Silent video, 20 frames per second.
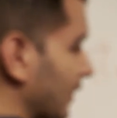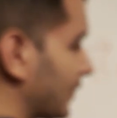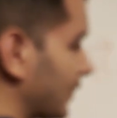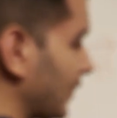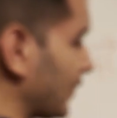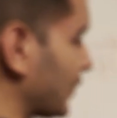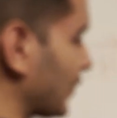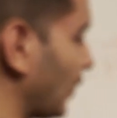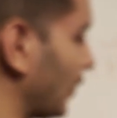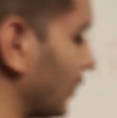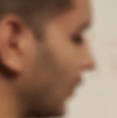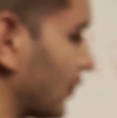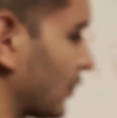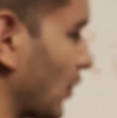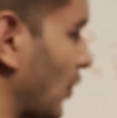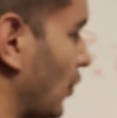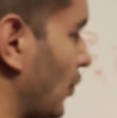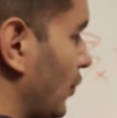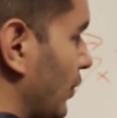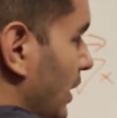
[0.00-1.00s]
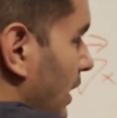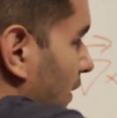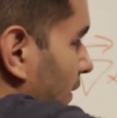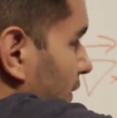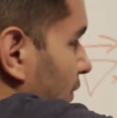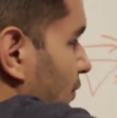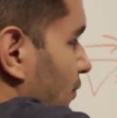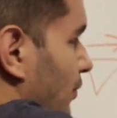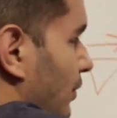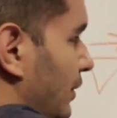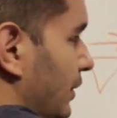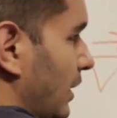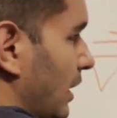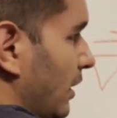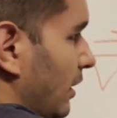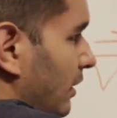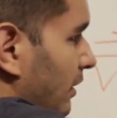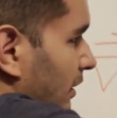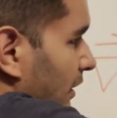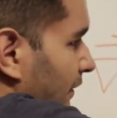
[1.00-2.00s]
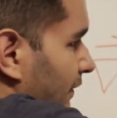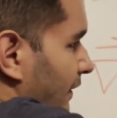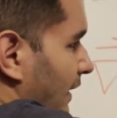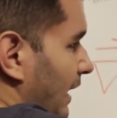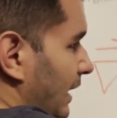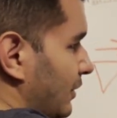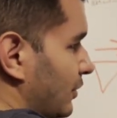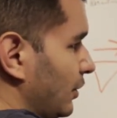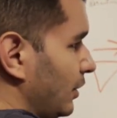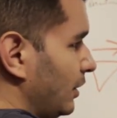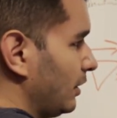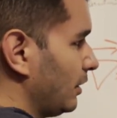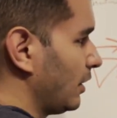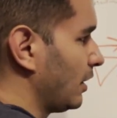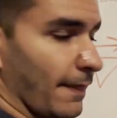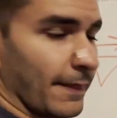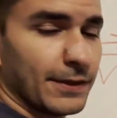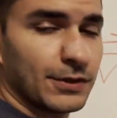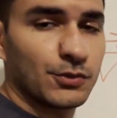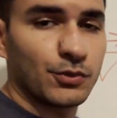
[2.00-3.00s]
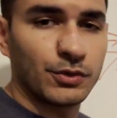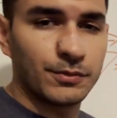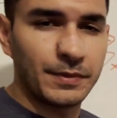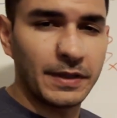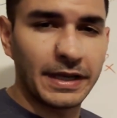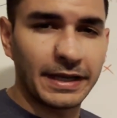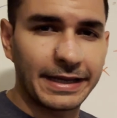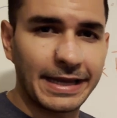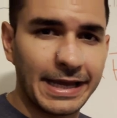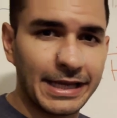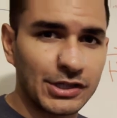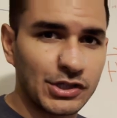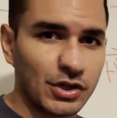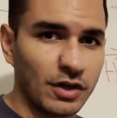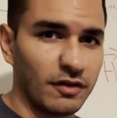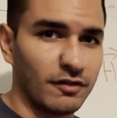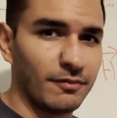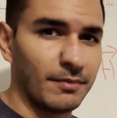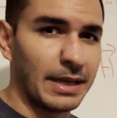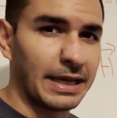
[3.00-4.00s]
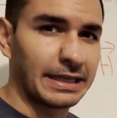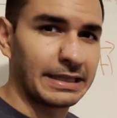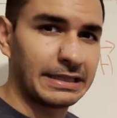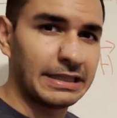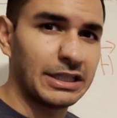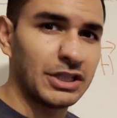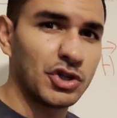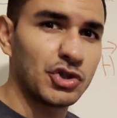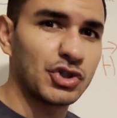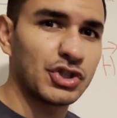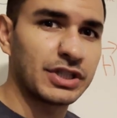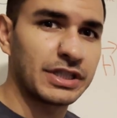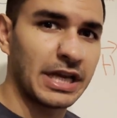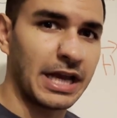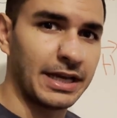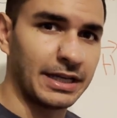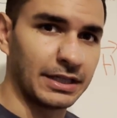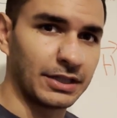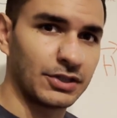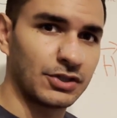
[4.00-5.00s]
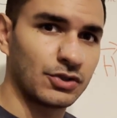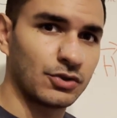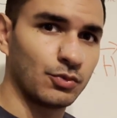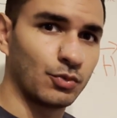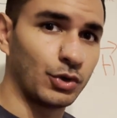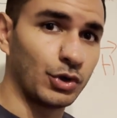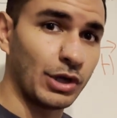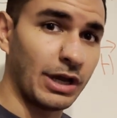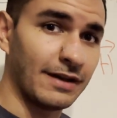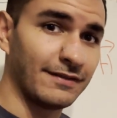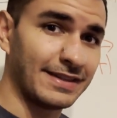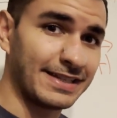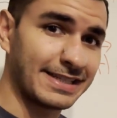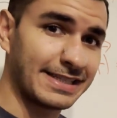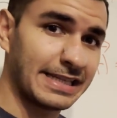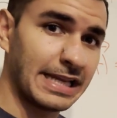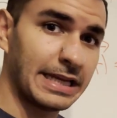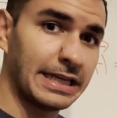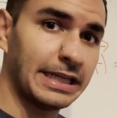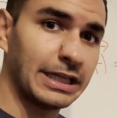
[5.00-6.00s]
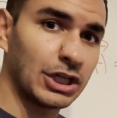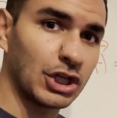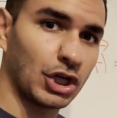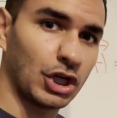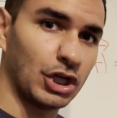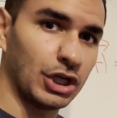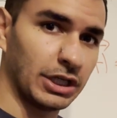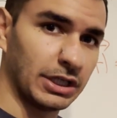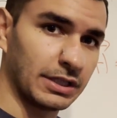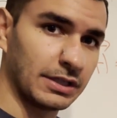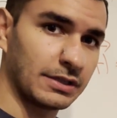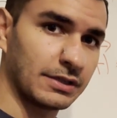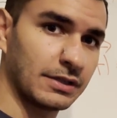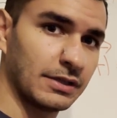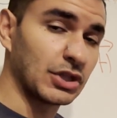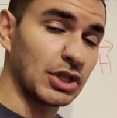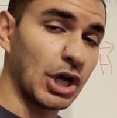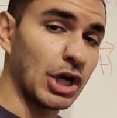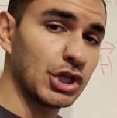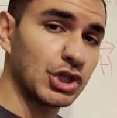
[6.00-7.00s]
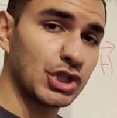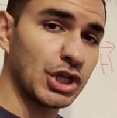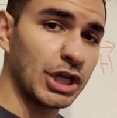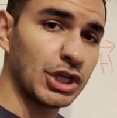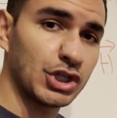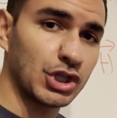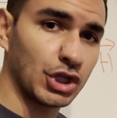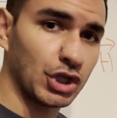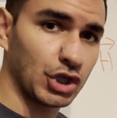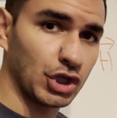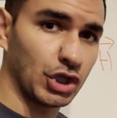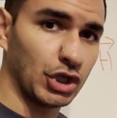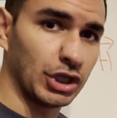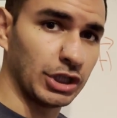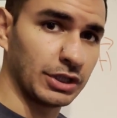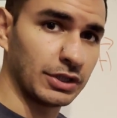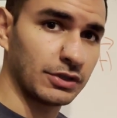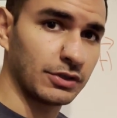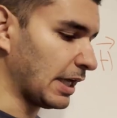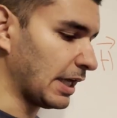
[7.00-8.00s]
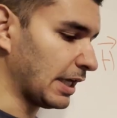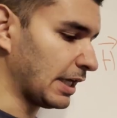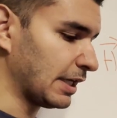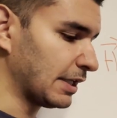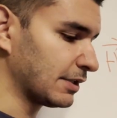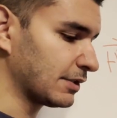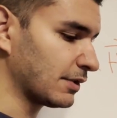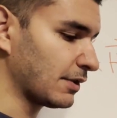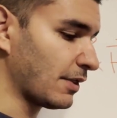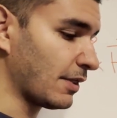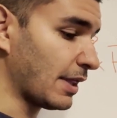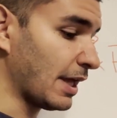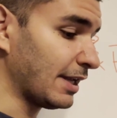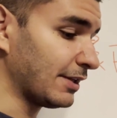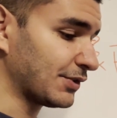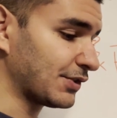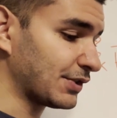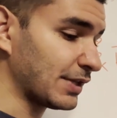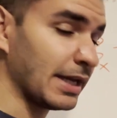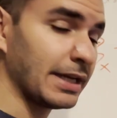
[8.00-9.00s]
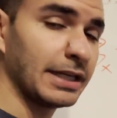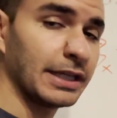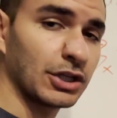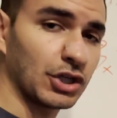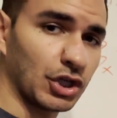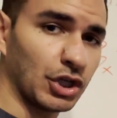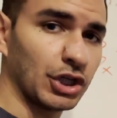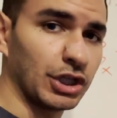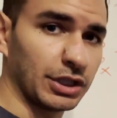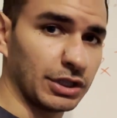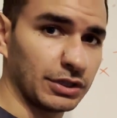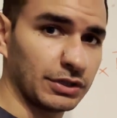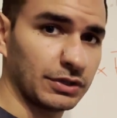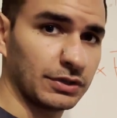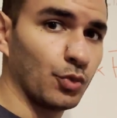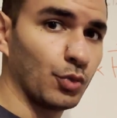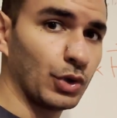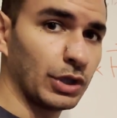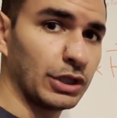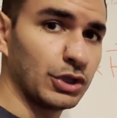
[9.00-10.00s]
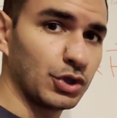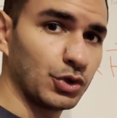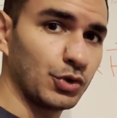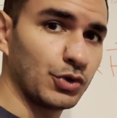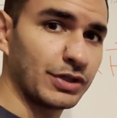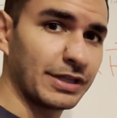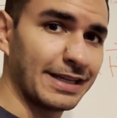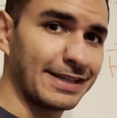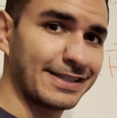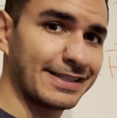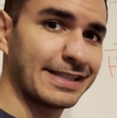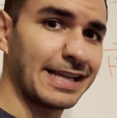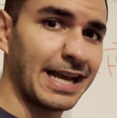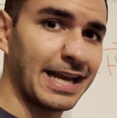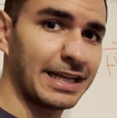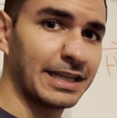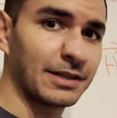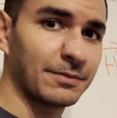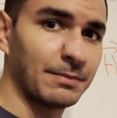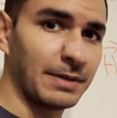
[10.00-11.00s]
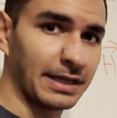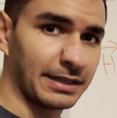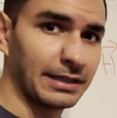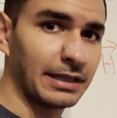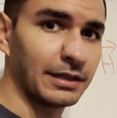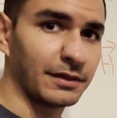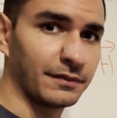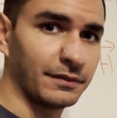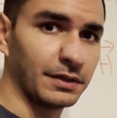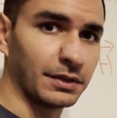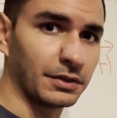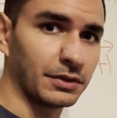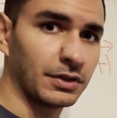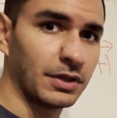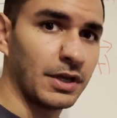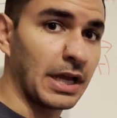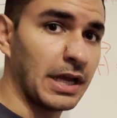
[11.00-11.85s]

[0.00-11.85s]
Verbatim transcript: exists on its own and this were not a factor, this would be a case of magnetostatics, where you have a steady current, non-changing current, and that steady current will induce a static magnetic field.